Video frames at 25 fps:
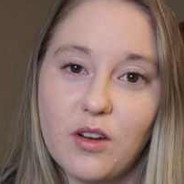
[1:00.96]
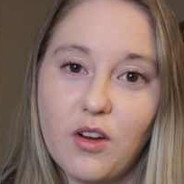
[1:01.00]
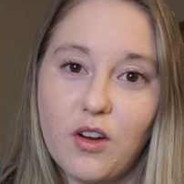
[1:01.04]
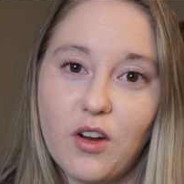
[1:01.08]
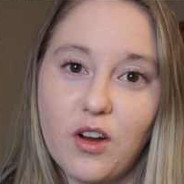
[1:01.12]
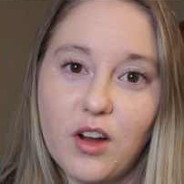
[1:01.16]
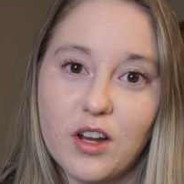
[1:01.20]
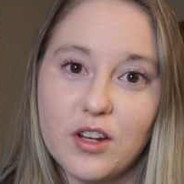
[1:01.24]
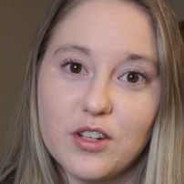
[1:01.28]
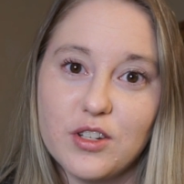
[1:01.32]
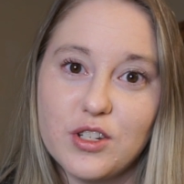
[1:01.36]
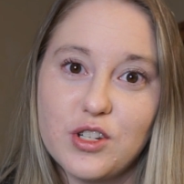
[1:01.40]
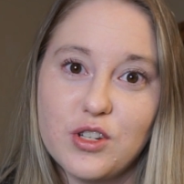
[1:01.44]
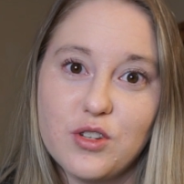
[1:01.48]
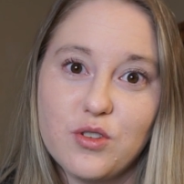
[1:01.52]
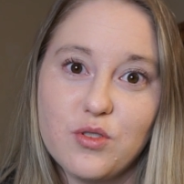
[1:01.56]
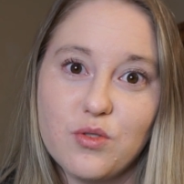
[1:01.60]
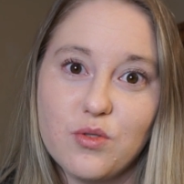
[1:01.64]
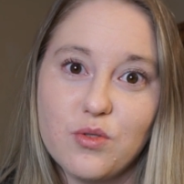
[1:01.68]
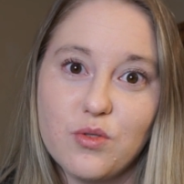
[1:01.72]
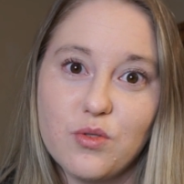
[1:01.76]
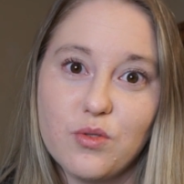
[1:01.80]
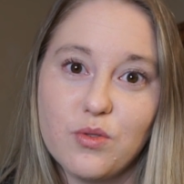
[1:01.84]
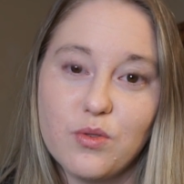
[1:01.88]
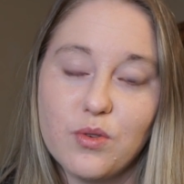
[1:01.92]

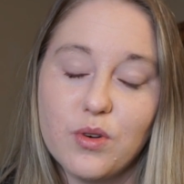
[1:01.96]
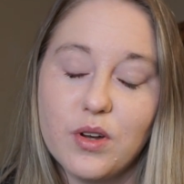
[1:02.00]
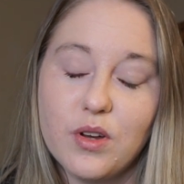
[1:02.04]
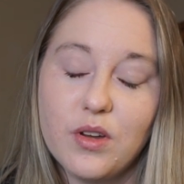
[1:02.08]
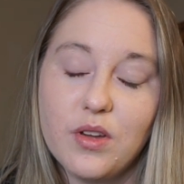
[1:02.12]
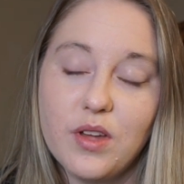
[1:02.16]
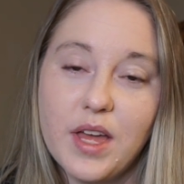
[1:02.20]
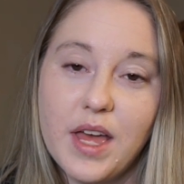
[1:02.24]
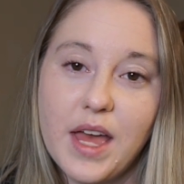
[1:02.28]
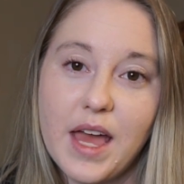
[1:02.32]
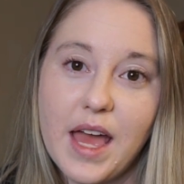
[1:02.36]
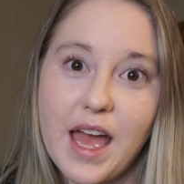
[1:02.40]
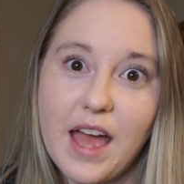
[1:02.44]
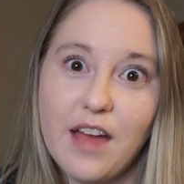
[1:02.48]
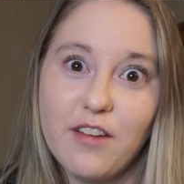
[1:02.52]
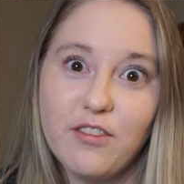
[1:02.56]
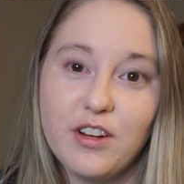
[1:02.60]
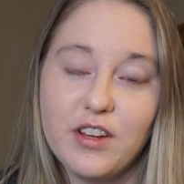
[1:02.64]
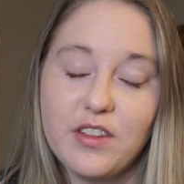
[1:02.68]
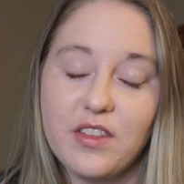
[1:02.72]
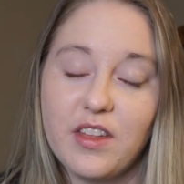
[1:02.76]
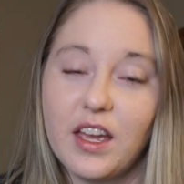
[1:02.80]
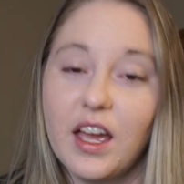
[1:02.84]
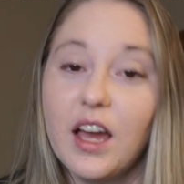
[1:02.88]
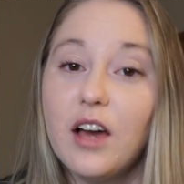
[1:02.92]
onto
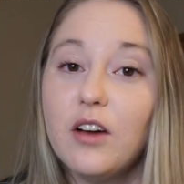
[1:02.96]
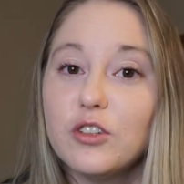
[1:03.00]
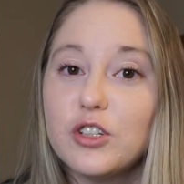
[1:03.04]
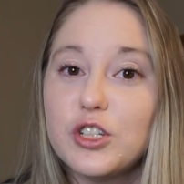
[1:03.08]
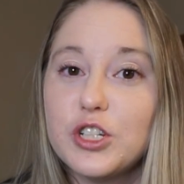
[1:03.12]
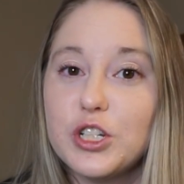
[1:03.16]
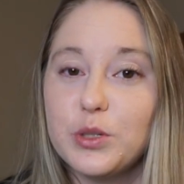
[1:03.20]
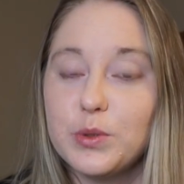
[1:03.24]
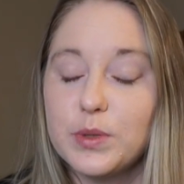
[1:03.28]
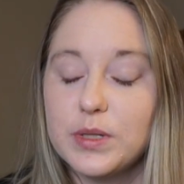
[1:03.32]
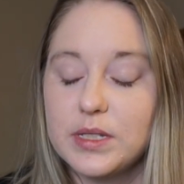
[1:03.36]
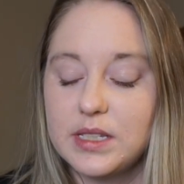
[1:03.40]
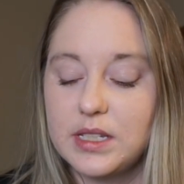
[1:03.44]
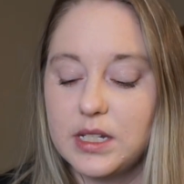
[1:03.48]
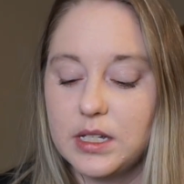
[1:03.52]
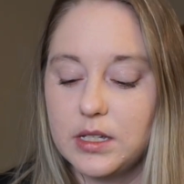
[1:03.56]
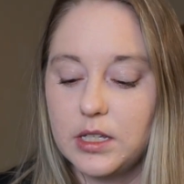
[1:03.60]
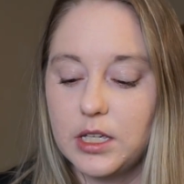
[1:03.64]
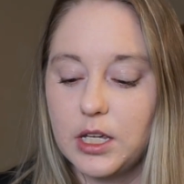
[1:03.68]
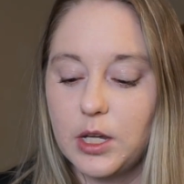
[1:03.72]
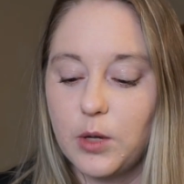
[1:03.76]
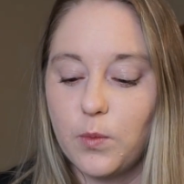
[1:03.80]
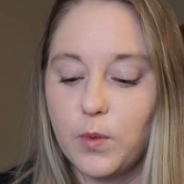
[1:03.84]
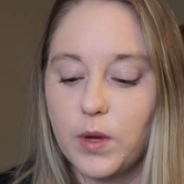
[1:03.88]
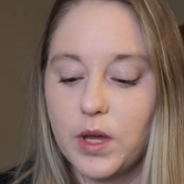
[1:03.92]
everything else she was
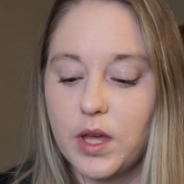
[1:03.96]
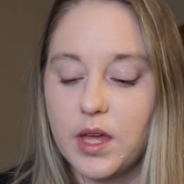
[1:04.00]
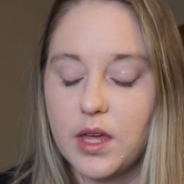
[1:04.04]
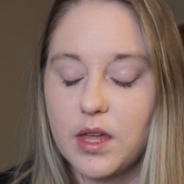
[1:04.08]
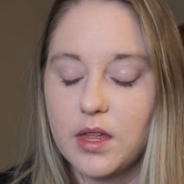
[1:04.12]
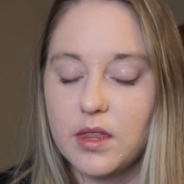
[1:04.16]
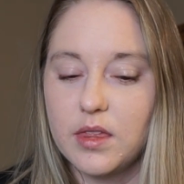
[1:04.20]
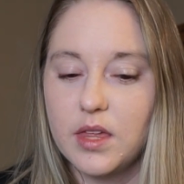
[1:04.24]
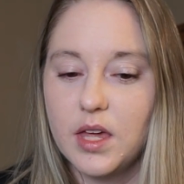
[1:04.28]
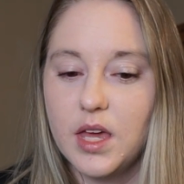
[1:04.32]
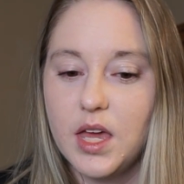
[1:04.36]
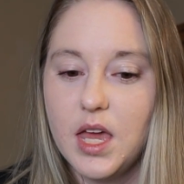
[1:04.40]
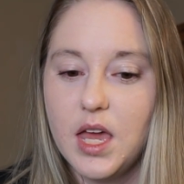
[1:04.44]
dealing with,